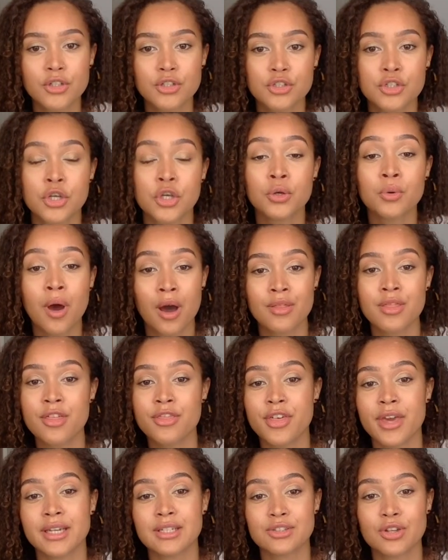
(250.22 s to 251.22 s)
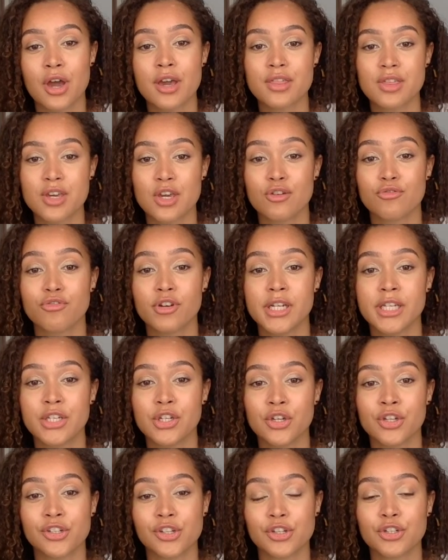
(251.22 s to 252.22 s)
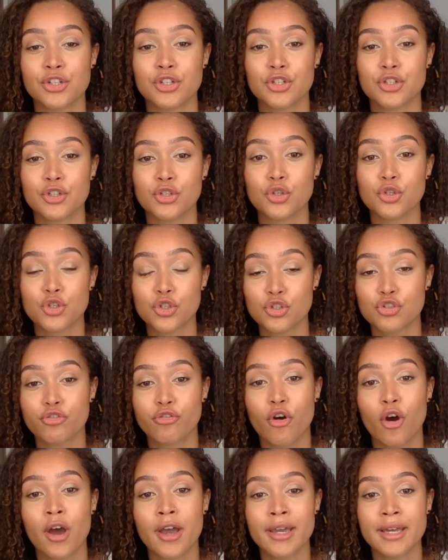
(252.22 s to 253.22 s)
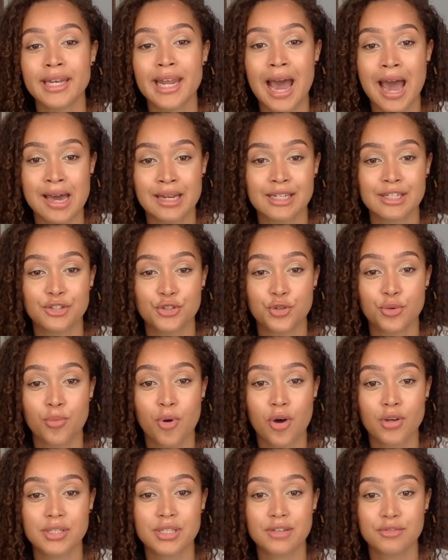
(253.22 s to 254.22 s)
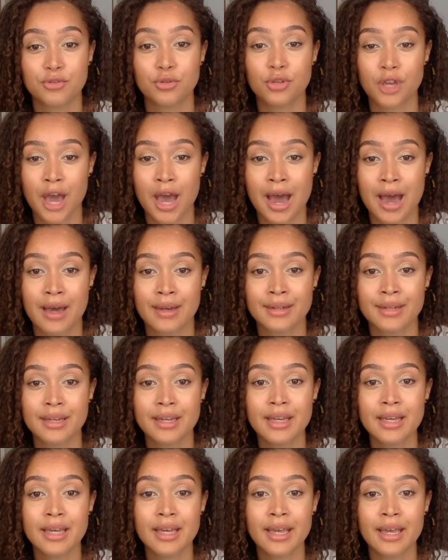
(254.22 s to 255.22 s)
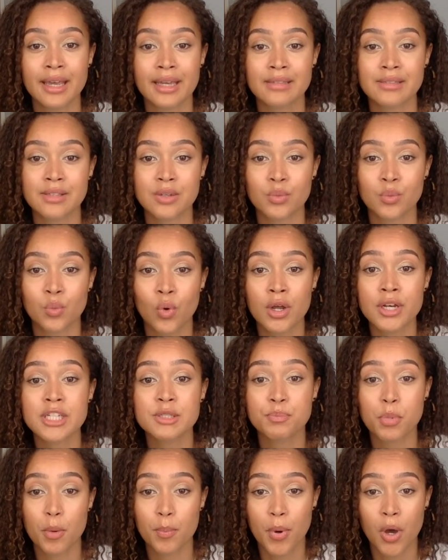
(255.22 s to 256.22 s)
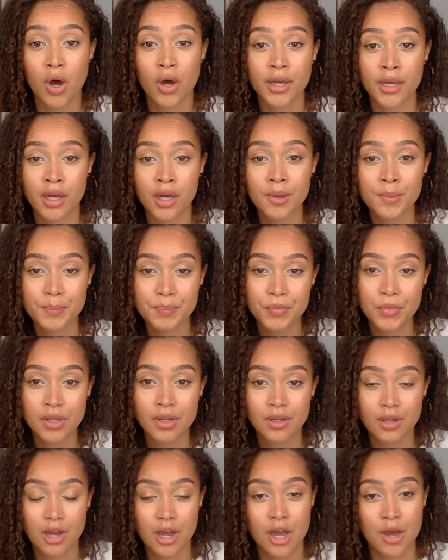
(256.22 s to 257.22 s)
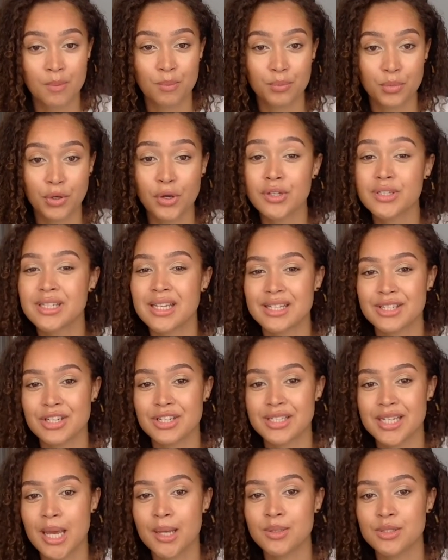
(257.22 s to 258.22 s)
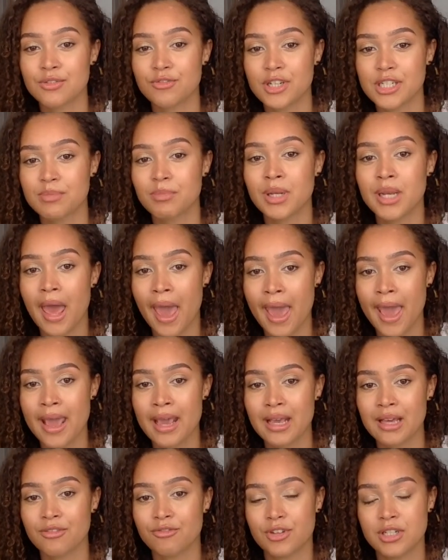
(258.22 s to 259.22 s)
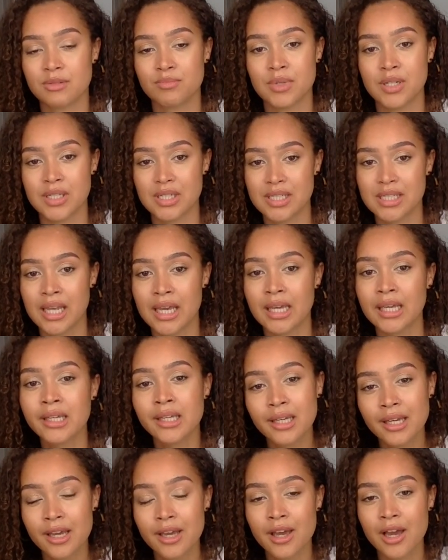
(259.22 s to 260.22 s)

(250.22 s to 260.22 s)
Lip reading: Two other things I think are really good and you should try and add into your mask if you can is, one is papaya, because this contains vitamin A and vitamin C.